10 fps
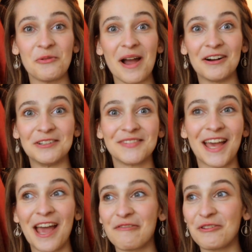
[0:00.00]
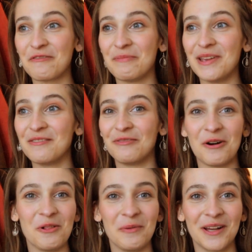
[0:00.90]
Well, if you've been
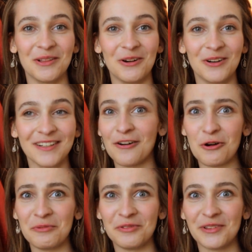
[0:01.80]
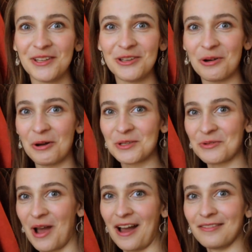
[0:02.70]
following along, hopefully you
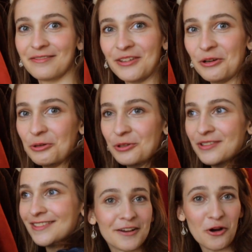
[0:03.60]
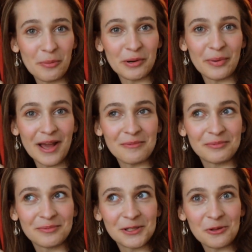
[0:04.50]
also have your own copper pipe
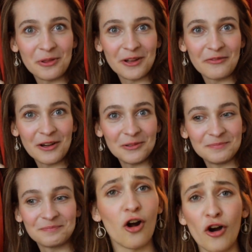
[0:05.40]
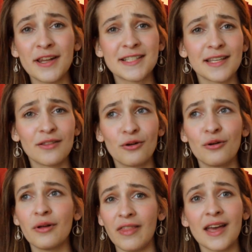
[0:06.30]
clothing rail. Honestly
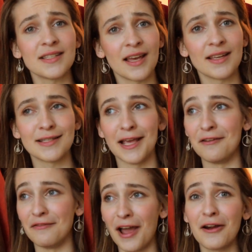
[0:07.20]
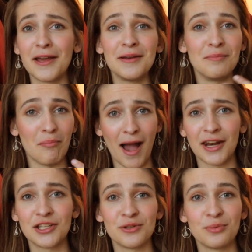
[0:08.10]
though, this is a very
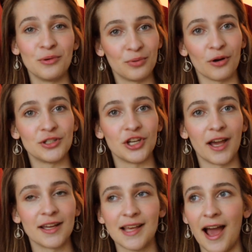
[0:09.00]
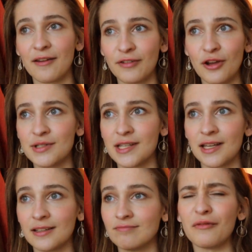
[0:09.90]
manageable project. I found
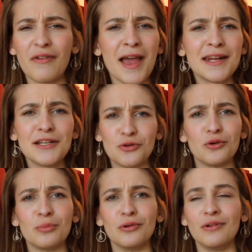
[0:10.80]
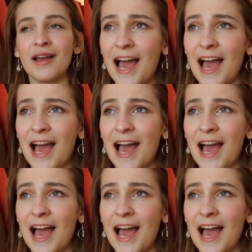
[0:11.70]
it very doable.